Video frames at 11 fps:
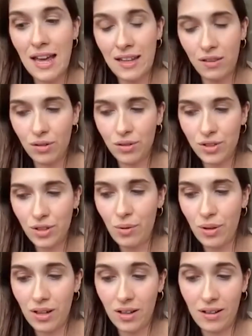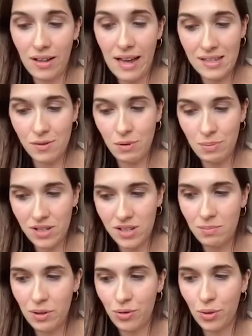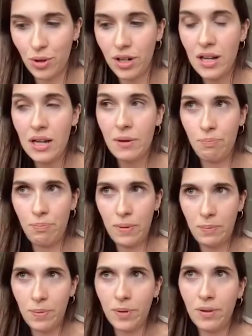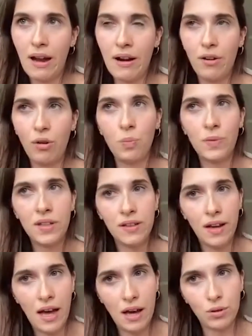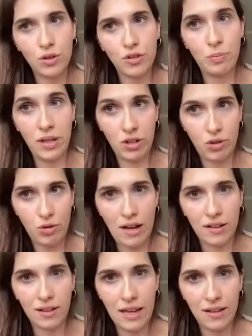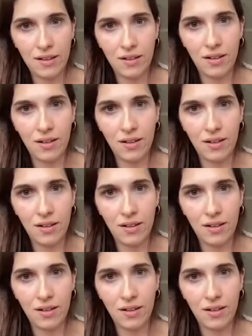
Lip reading: And also, as we mentioned before, people are opting out of being tracked. Like,